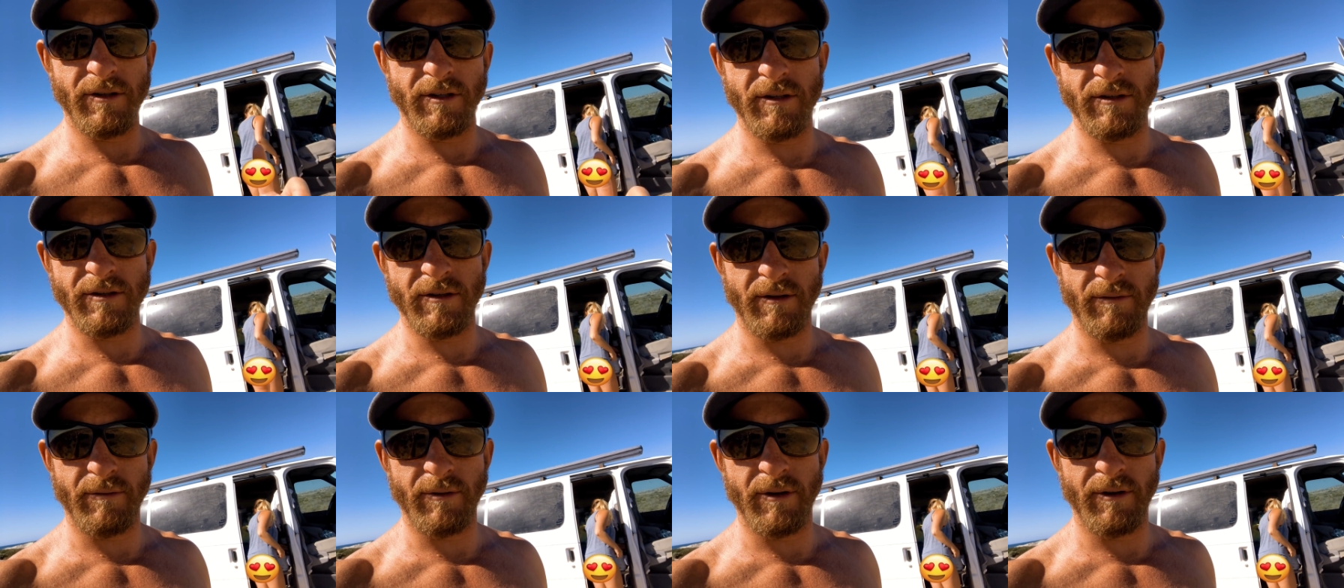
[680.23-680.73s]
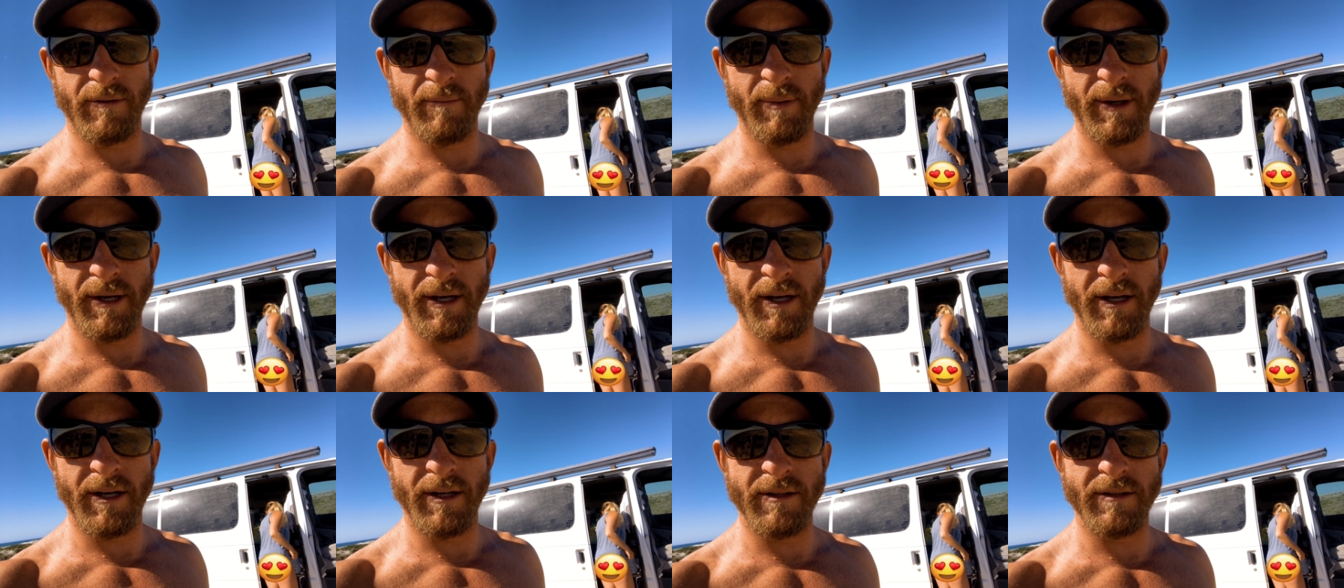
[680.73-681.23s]
she's not wearing
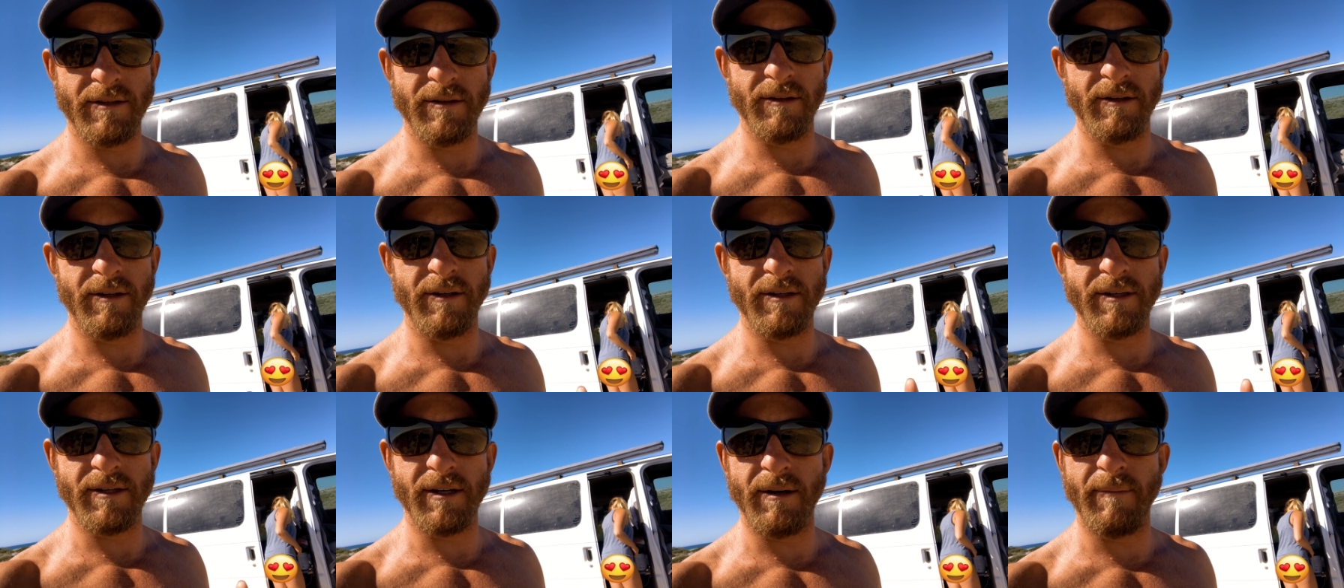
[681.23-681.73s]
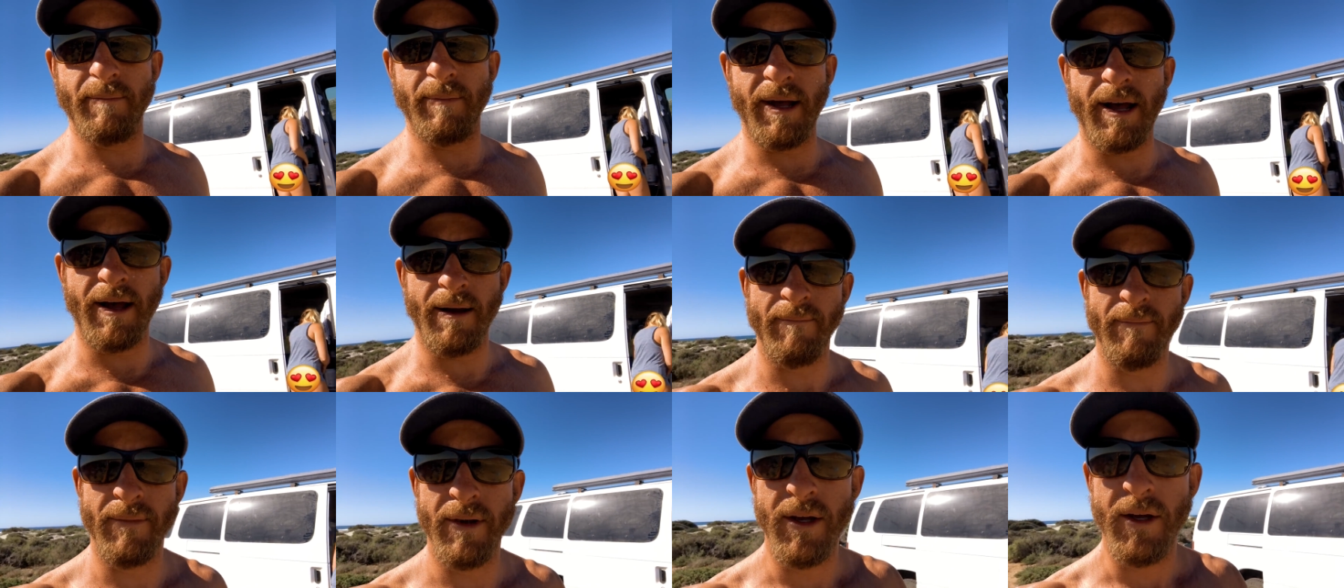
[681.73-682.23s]
pants and you can see a
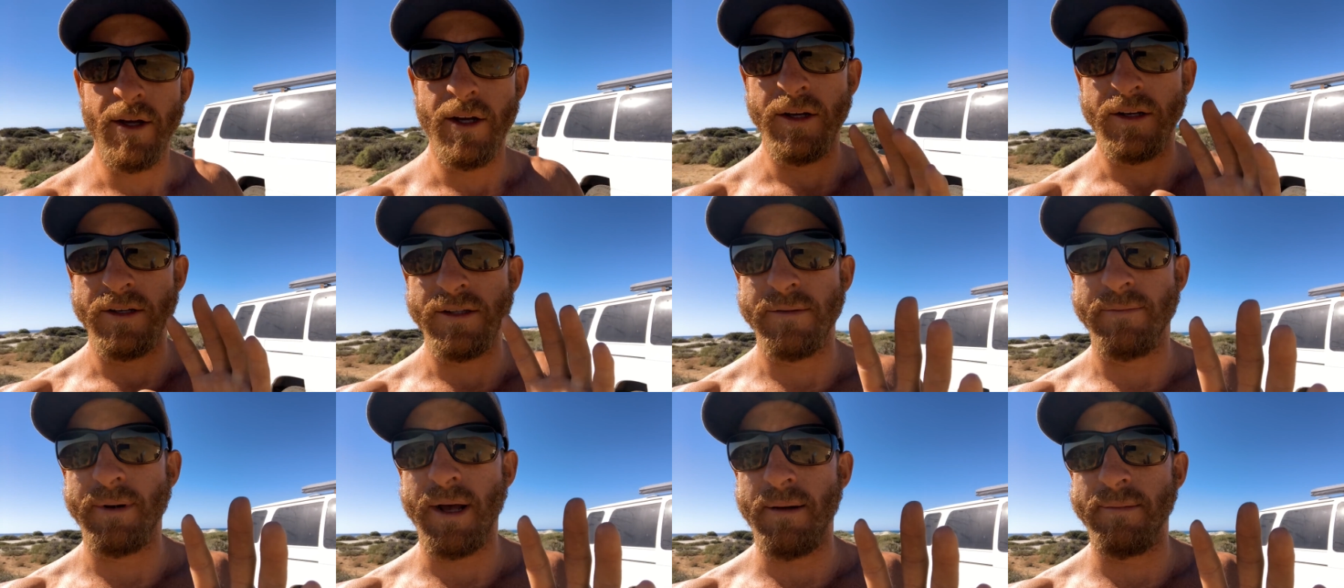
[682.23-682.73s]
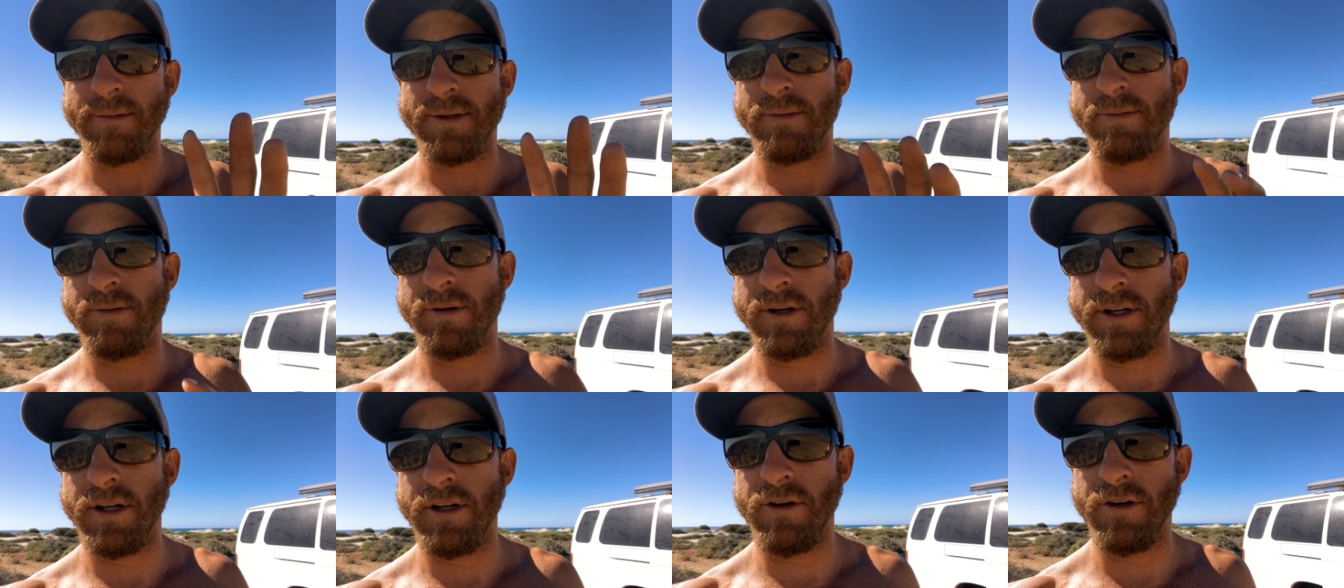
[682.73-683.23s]
bum, because a bum's
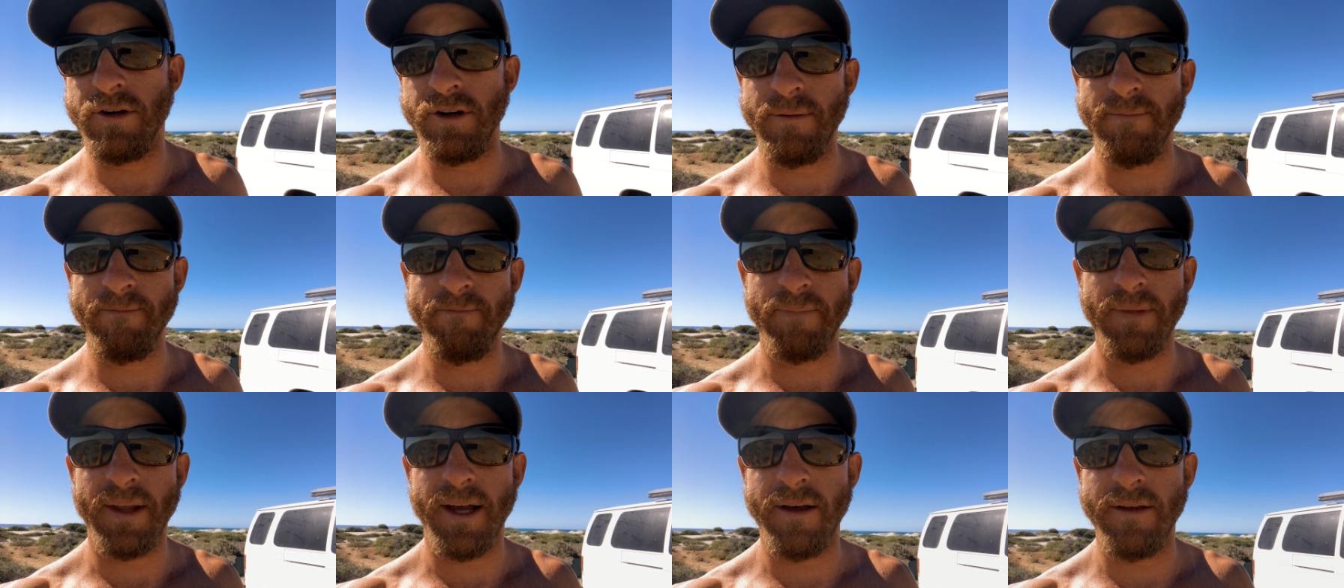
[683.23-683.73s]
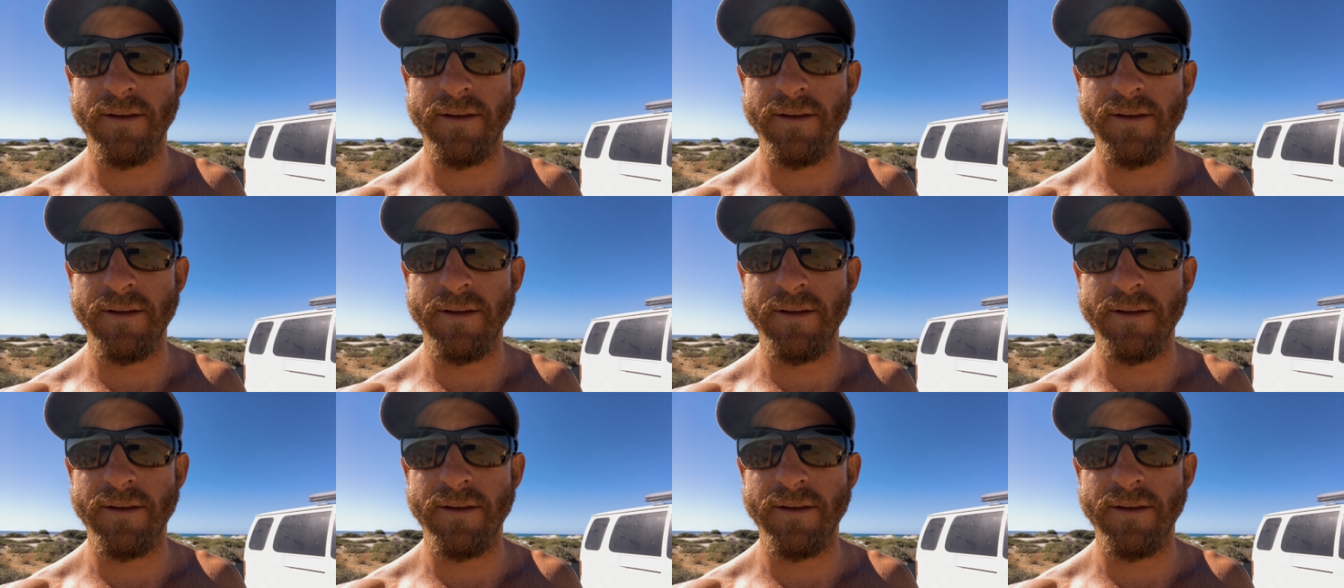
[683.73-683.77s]
pretty good.